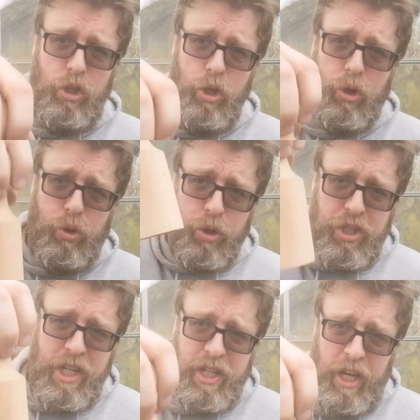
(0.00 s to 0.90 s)
you
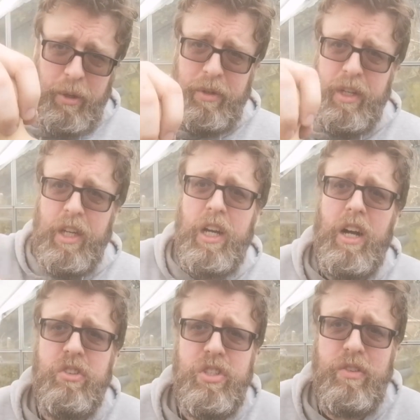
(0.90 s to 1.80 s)
crush it down
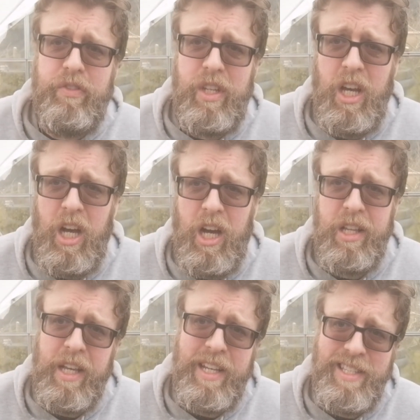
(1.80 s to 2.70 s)
on something hard
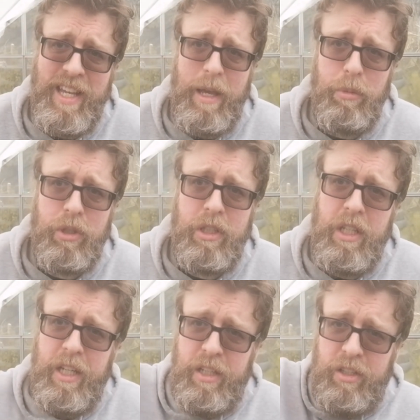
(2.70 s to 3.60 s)
like a table
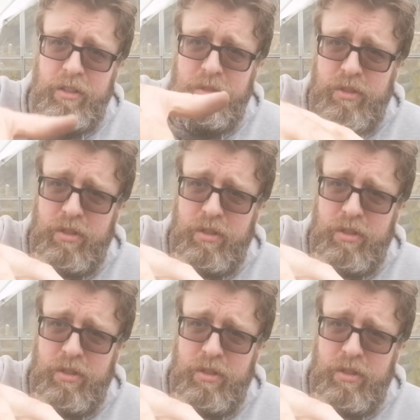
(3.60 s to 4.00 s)
and